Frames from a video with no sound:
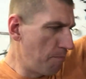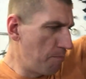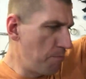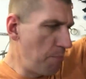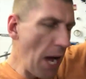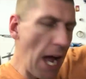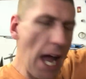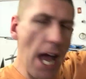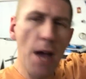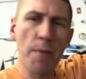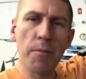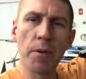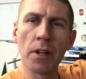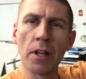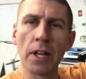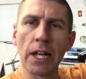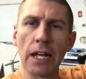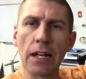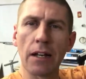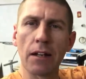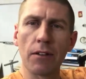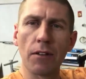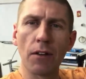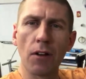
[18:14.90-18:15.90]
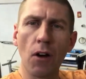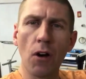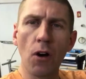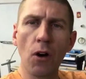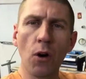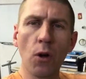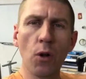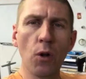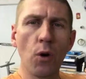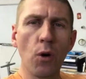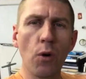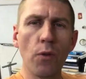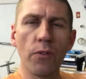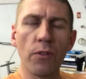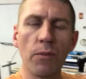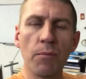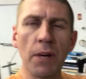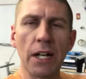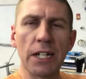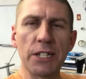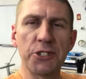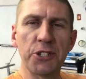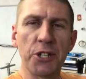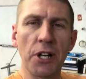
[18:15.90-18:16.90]
babbling all over
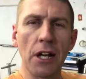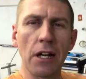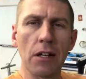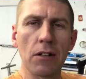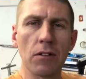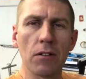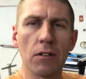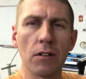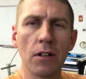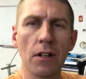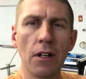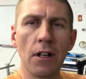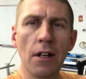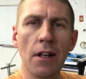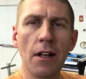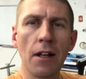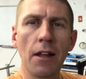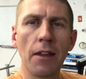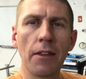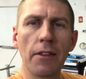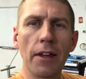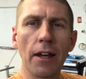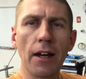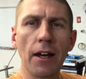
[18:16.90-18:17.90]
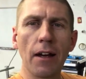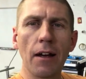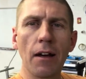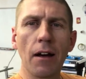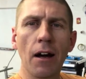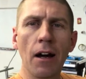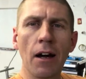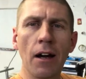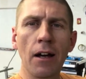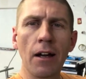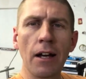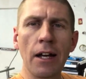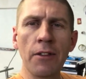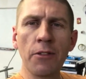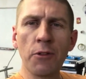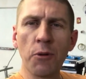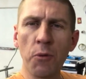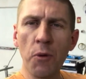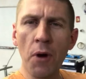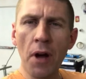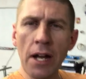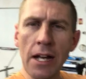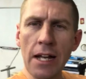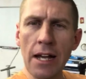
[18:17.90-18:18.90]
my channel that in the
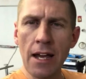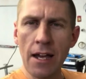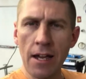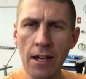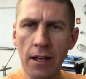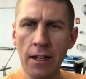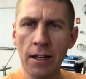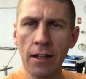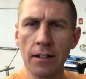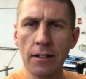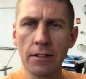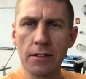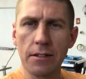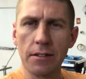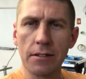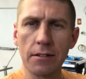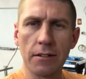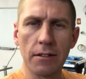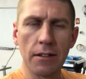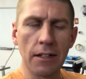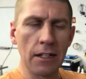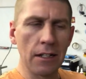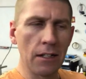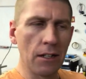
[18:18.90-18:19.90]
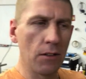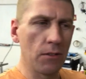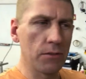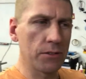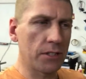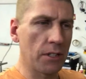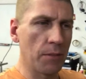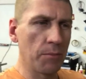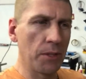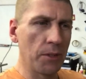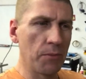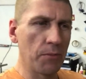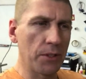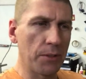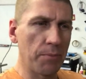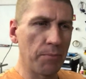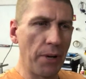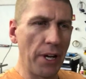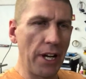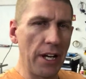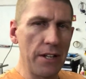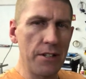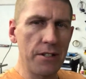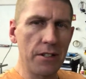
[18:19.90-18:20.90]
right hands, you know, someone with
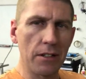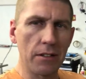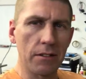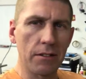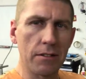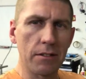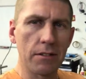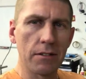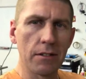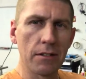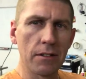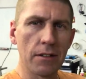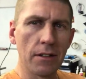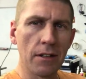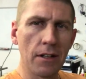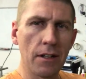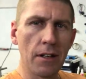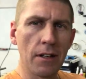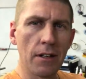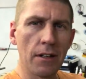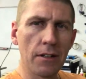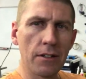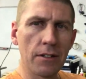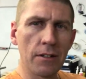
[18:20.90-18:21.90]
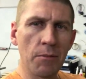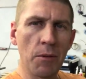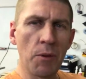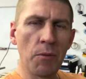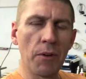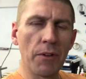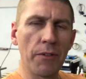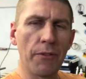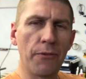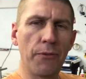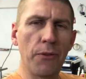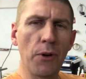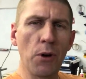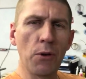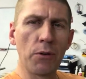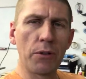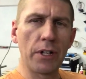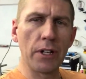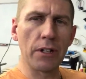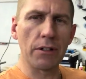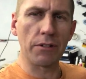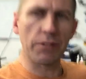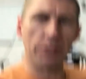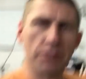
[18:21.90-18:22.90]
patience, someone with
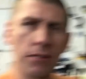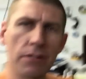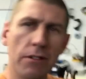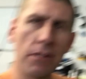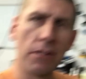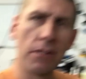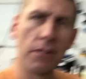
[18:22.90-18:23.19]
focus.